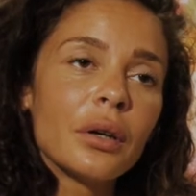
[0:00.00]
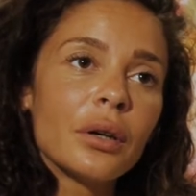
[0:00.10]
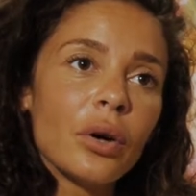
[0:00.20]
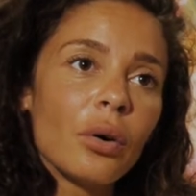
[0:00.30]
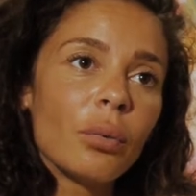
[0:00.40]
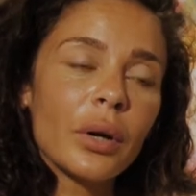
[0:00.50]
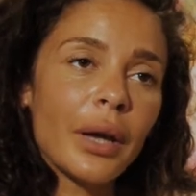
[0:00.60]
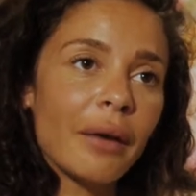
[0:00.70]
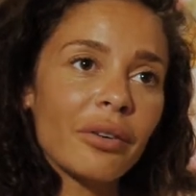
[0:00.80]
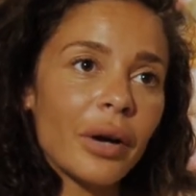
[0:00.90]
You know, one
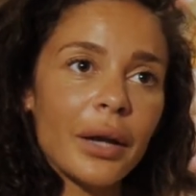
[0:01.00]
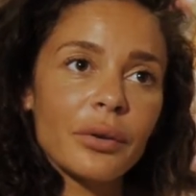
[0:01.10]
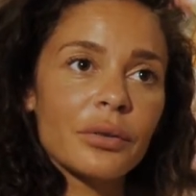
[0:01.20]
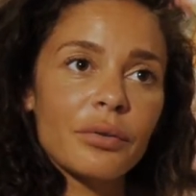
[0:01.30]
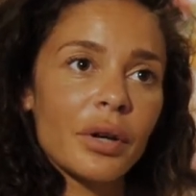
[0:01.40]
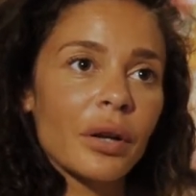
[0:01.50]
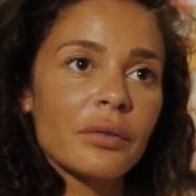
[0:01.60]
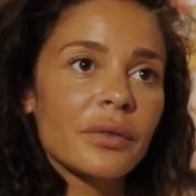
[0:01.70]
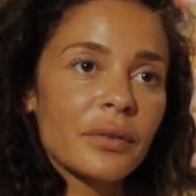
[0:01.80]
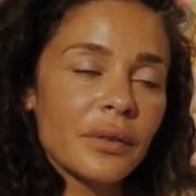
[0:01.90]
avocado is
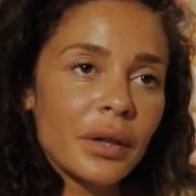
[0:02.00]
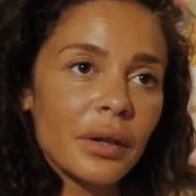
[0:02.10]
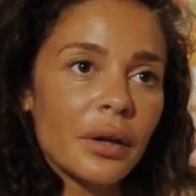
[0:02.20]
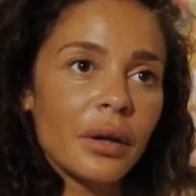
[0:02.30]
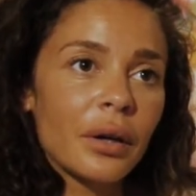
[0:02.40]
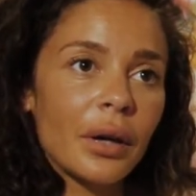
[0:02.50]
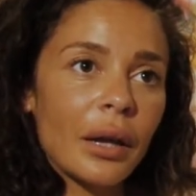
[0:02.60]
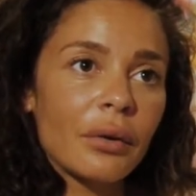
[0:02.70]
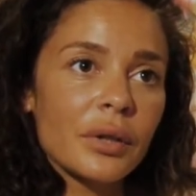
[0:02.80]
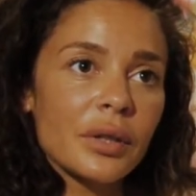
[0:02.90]
350
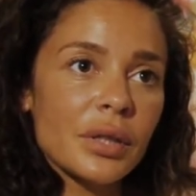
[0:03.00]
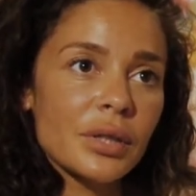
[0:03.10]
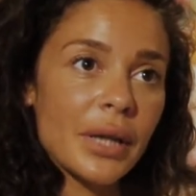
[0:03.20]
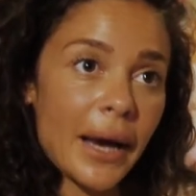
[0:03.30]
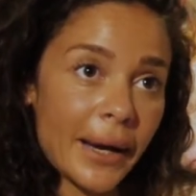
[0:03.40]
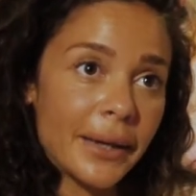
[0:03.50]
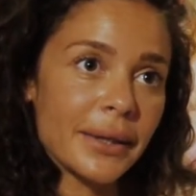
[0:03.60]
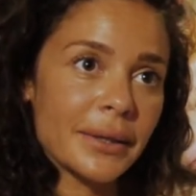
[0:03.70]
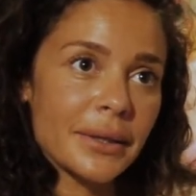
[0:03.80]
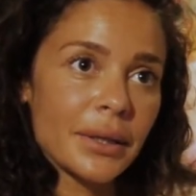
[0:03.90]
calories, and she hid
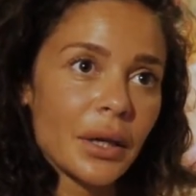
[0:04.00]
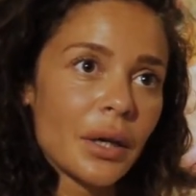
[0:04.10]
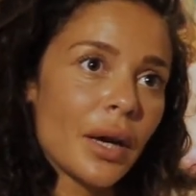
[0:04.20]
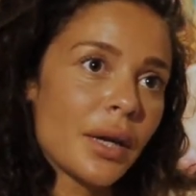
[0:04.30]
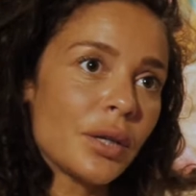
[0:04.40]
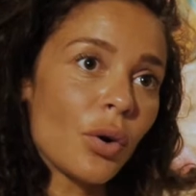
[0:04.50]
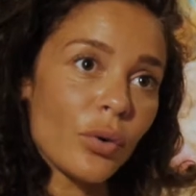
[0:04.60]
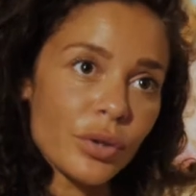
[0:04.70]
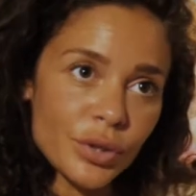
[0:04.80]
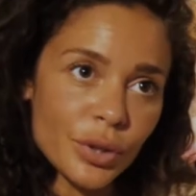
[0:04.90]
it. And the
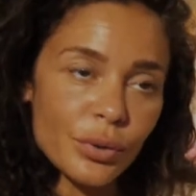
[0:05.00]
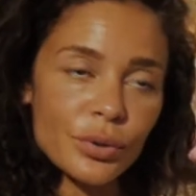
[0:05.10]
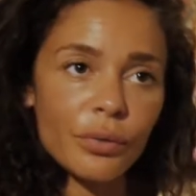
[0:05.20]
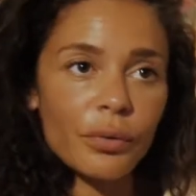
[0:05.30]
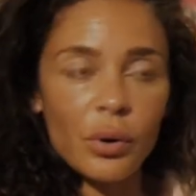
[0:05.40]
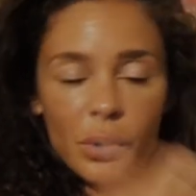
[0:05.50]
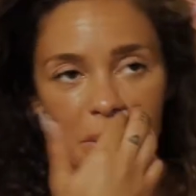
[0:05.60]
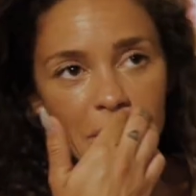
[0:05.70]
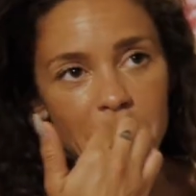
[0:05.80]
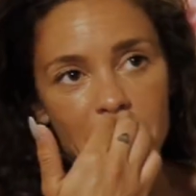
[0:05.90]
orange juice, of
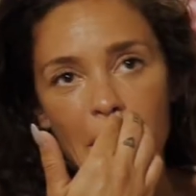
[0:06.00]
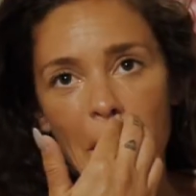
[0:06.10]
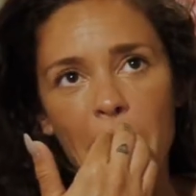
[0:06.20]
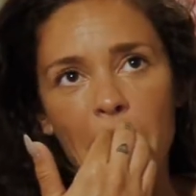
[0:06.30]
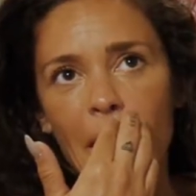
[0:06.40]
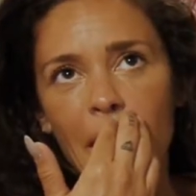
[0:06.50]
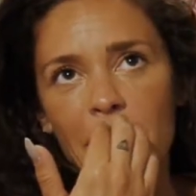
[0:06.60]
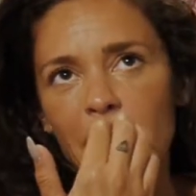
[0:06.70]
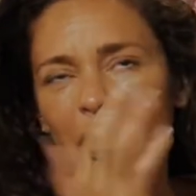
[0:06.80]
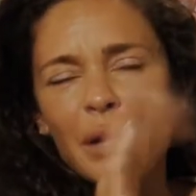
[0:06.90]
course, and I
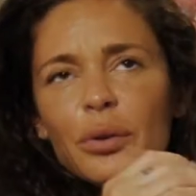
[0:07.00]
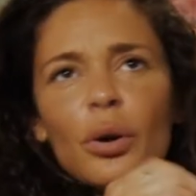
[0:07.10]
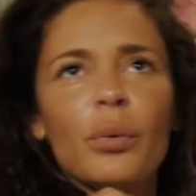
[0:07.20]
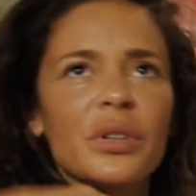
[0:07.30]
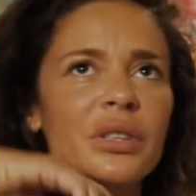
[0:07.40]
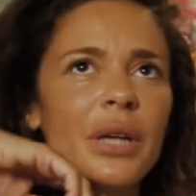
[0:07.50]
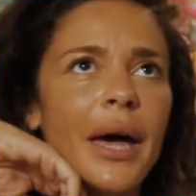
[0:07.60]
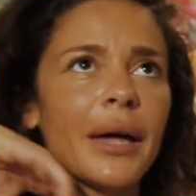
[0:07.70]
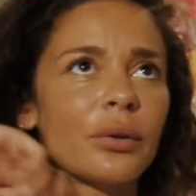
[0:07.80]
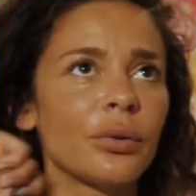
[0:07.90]
don't know what she
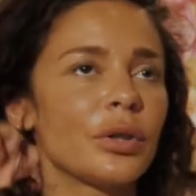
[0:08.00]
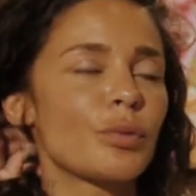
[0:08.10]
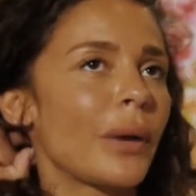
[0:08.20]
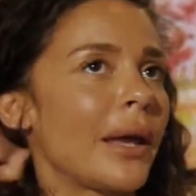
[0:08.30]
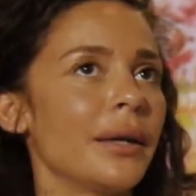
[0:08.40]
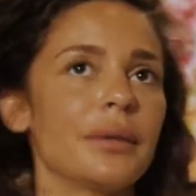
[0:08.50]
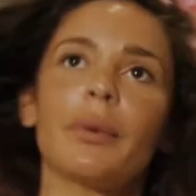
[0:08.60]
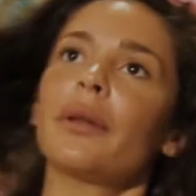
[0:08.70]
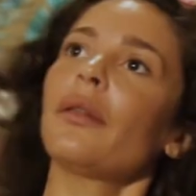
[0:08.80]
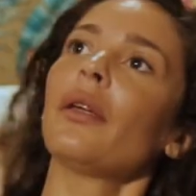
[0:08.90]
had on this plate.
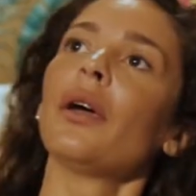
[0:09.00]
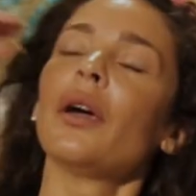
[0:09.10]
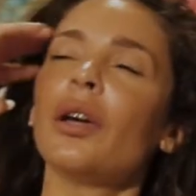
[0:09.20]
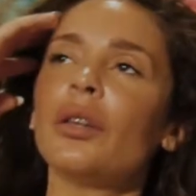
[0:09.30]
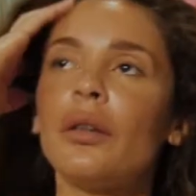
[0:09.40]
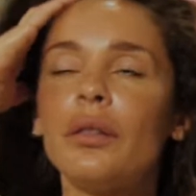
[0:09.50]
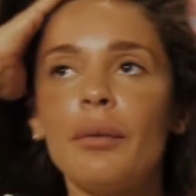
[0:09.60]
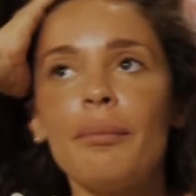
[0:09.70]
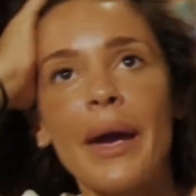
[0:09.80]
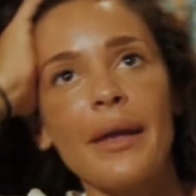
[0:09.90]
But the
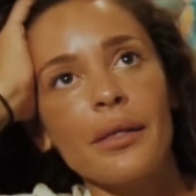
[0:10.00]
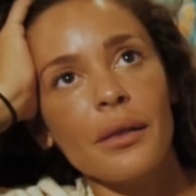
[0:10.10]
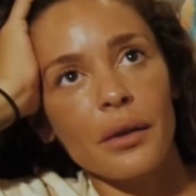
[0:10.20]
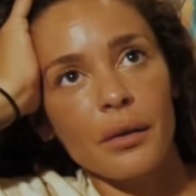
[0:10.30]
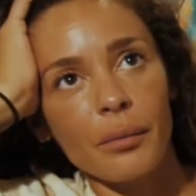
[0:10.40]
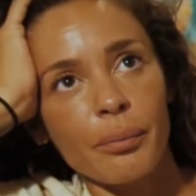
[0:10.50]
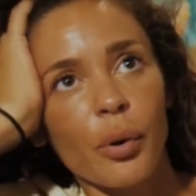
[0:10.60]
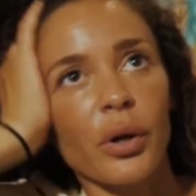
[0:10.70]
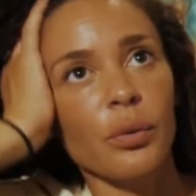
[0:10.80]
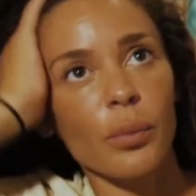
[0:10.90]
main
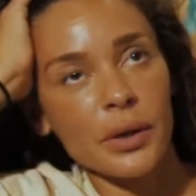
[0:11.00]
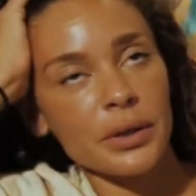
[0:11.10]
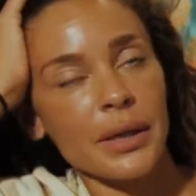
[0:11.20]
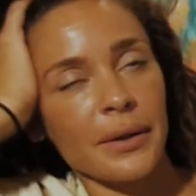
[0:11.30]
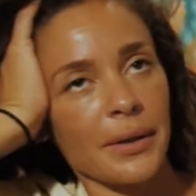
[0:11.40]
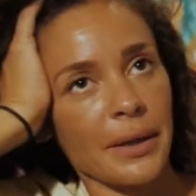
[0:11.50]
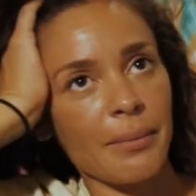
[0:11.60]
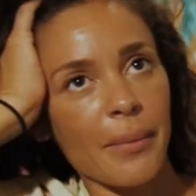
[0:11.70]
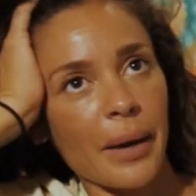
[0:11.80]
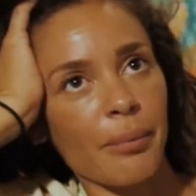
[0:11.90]
point was that
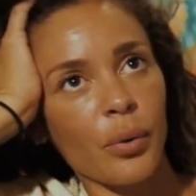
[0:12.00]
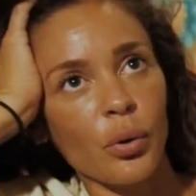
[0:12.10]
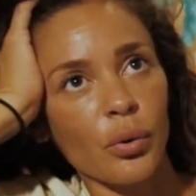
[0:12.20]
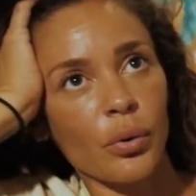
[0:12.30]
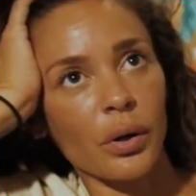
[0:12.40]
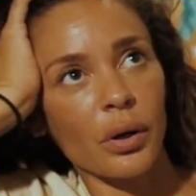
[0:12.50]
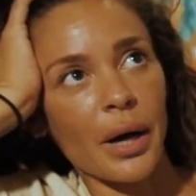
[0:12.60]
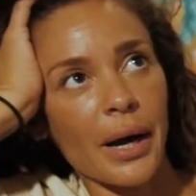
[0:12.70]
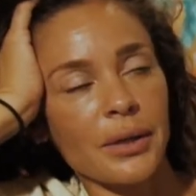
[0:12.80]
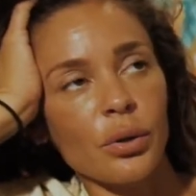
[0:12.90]
in my book,
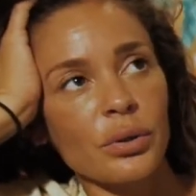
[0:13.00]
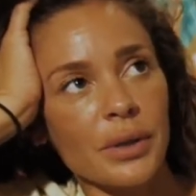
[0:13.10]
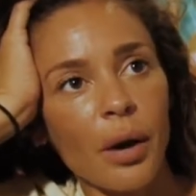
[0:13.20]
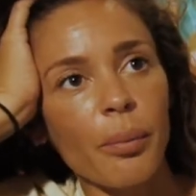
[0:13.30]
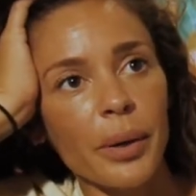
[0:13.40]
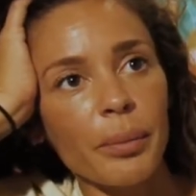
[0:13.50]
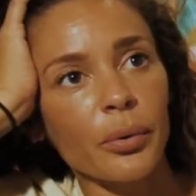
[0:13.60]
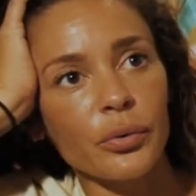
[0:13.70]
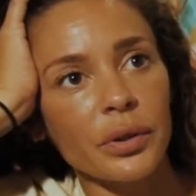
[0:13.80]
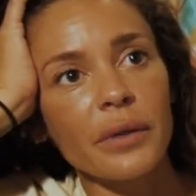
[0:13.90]
I don't tell
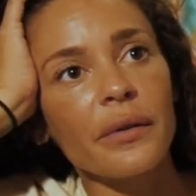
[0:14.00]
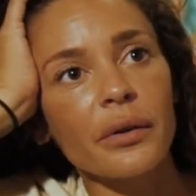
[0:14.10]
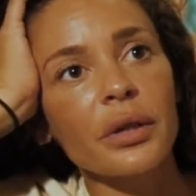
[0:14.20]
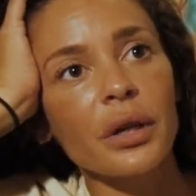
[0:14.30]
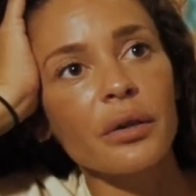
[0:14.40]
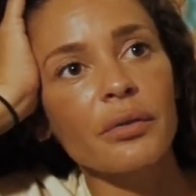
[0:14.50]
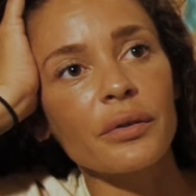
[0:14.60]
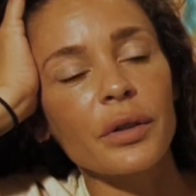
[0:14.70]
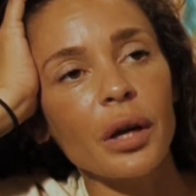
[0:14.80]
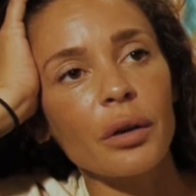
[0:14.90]
people to eat
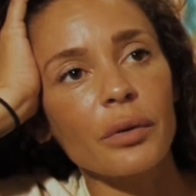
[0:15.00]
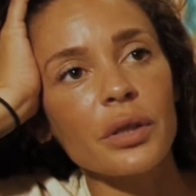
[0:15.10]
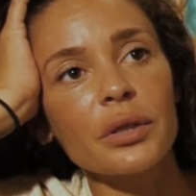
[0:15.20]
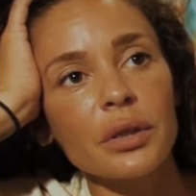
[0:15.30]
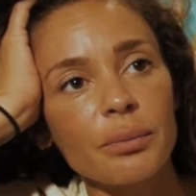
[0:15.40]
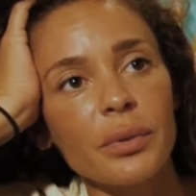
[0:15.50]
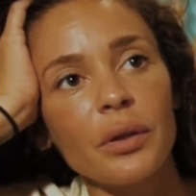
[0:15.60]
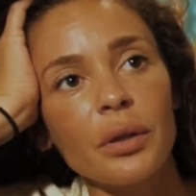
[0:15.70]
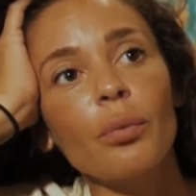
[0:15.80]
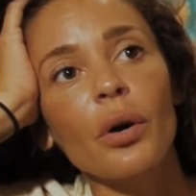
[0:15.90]
1350 calories.
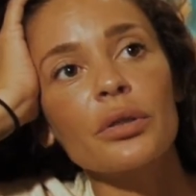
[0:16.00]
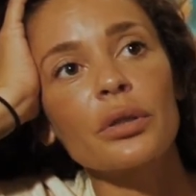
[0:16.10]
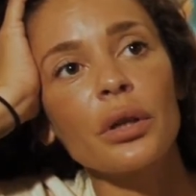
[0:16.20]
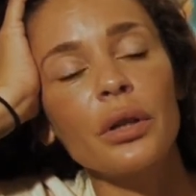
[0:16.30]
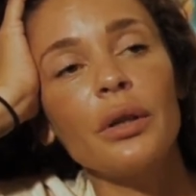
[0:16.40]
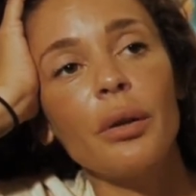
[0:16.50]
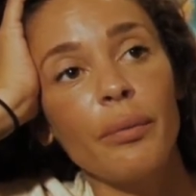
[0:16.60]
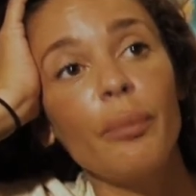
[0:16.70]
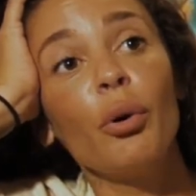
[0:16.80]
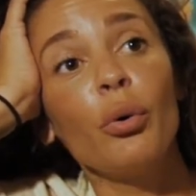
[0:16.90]
The
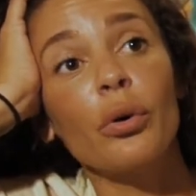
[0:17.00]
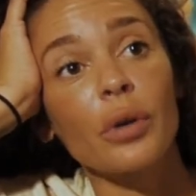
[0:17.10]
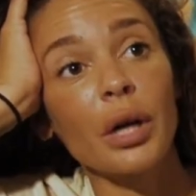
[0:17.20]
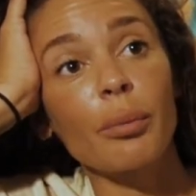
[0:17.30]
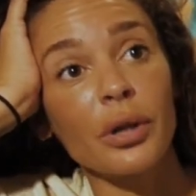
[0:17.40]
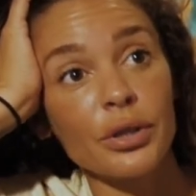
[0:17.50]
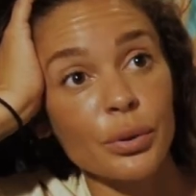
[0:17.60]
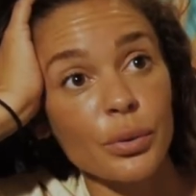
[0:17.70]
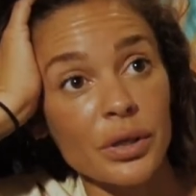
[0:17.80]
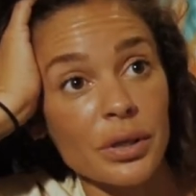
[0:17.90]
book, Killer Body
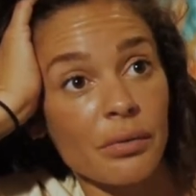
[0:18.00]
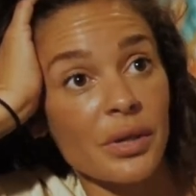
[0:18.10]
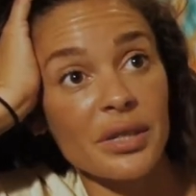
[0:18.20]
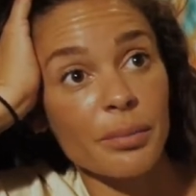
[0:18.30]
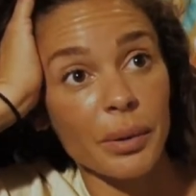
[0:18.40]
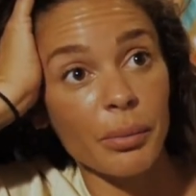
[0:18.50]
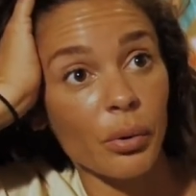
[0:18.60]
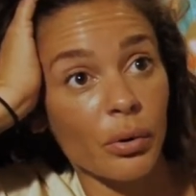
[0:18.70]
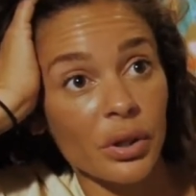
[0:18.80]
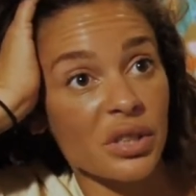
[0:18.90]
2, is a recipe
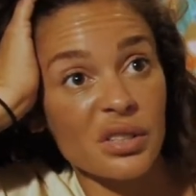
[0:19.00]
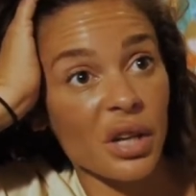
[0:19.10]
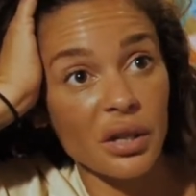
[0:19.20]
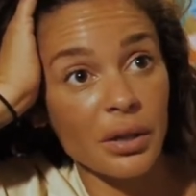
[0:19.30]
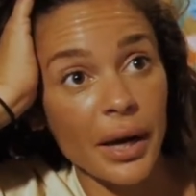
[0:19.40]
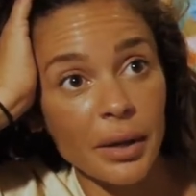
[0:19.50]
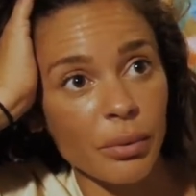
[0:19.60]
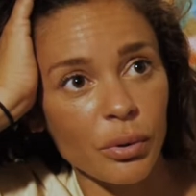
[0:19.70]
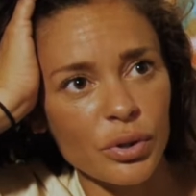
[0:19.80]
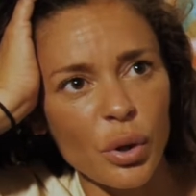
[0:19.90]
book. It's not a diet
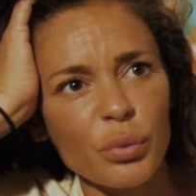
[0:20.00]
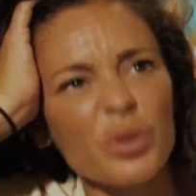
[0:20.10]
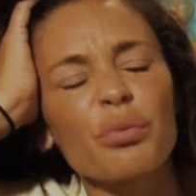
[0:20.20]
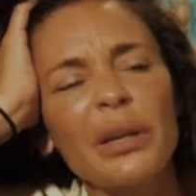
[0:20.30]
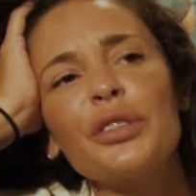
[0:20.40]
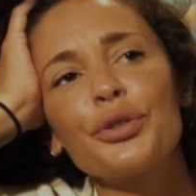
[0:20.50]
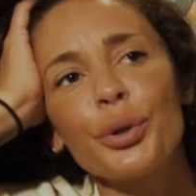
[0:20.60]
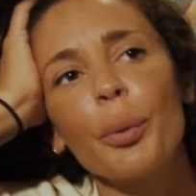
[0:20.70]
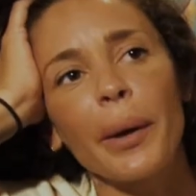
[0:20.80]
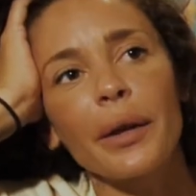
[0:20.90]
book. So it was really
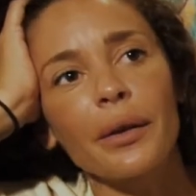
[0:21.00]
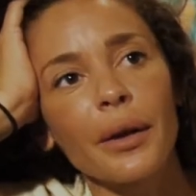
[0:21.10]
stupid.